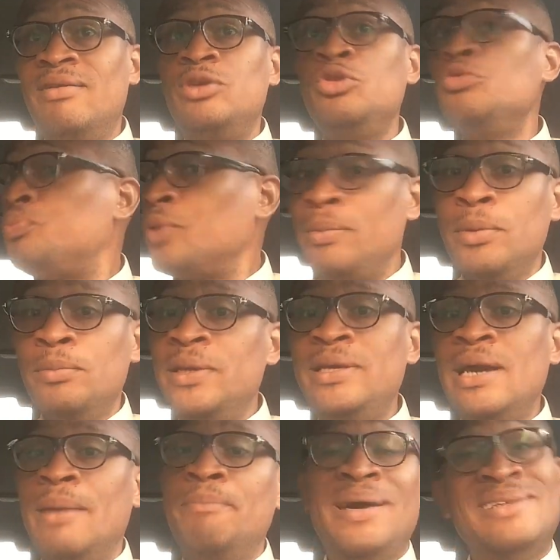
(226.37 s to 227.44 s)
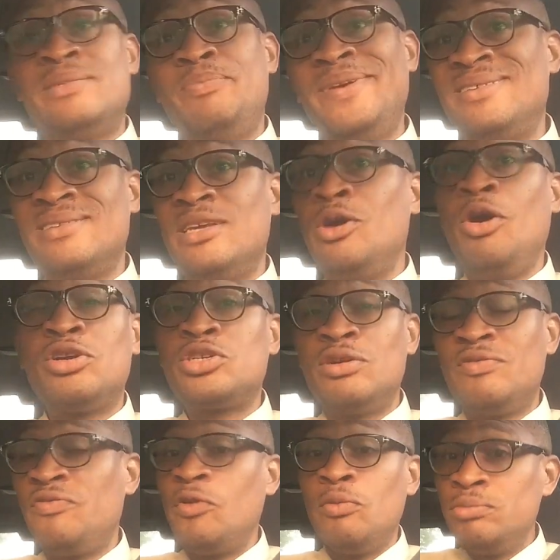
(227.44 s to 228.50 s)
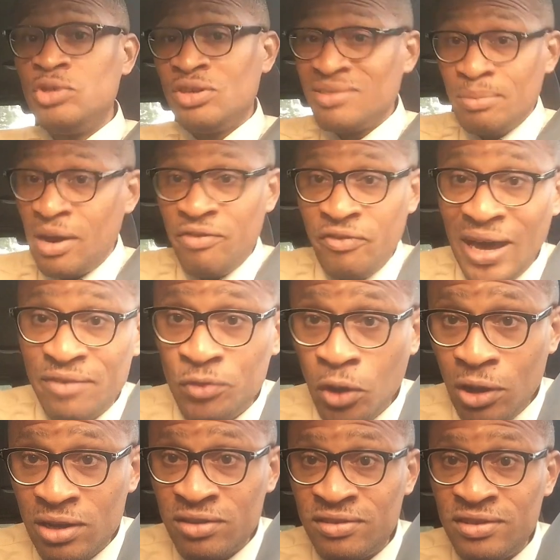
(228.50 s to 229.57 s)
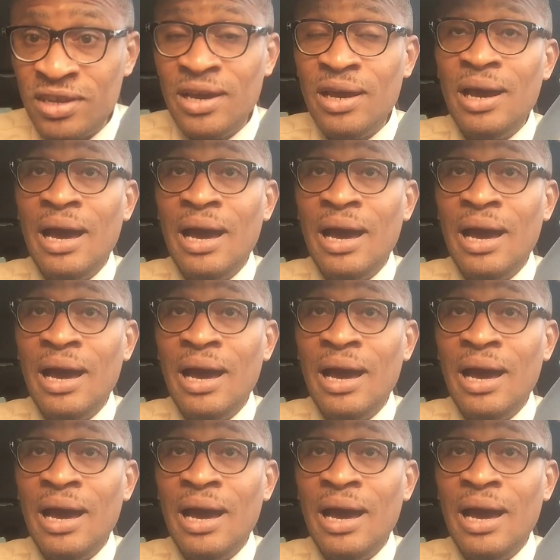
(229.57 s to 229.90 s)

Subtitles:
you probably participate in the auction for just about $5.